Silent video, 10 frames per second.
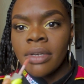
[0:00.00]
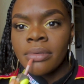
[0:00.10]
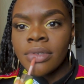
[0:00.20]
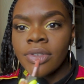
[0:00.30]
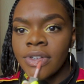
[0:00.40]

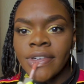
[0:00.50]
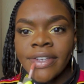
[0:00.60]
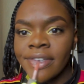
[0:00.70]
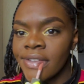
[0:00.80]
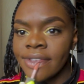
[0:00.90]
lips so dry.
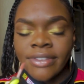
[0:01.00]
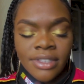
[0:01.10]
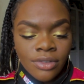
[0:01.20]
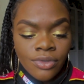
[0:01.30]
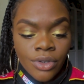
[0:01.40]

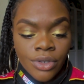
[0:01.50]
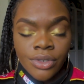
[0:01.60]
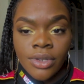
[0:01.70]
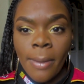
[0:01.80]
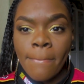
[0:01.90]
This is
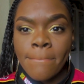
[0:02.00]
rude.